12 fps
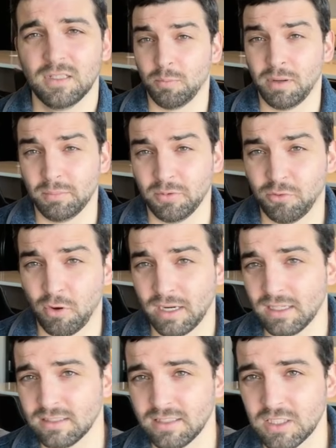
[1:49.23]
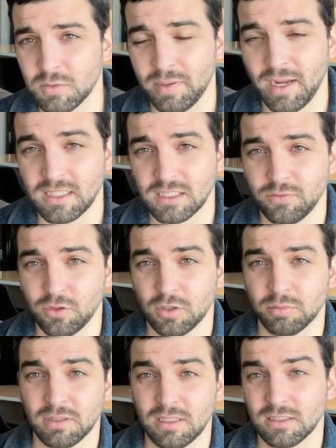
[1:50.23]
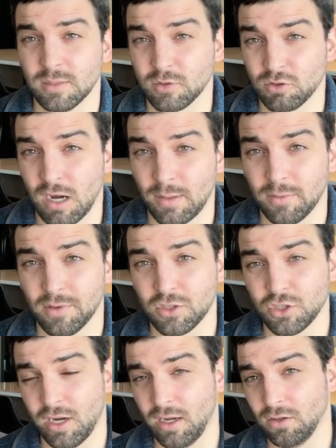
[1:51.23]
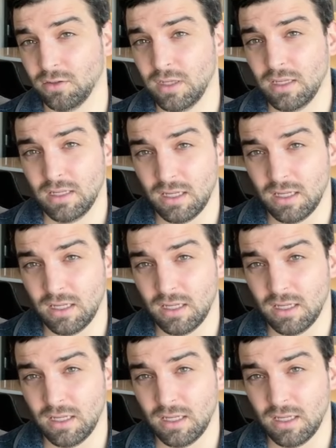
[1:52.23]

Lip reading: But before I get into these picks, if you could please subscribe to this channel